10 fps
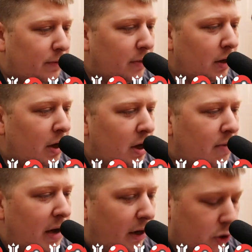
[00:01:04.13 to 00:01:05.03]
them
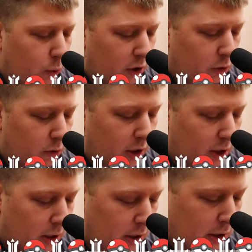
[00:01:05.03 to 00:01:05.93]
back in
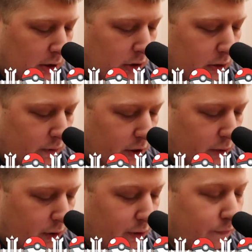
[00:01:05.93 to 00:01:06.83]
2020. So I've got
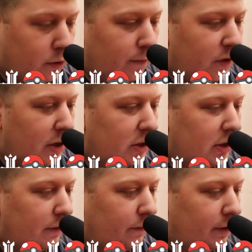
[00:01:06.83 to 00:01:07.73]
quite a few of
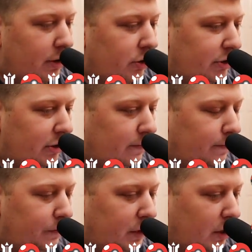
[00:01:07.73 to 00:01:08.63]
these. Very
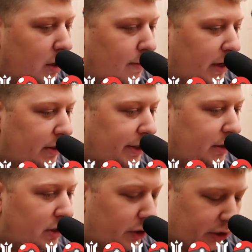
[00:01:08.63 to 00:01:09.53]
interesting. I
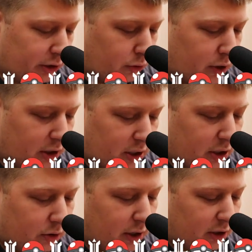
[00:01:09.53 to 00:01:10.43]
just like the Cracked
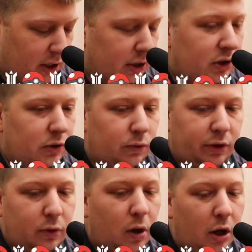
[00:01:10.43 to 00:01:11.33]
Ice. Cracked Ice is a really cool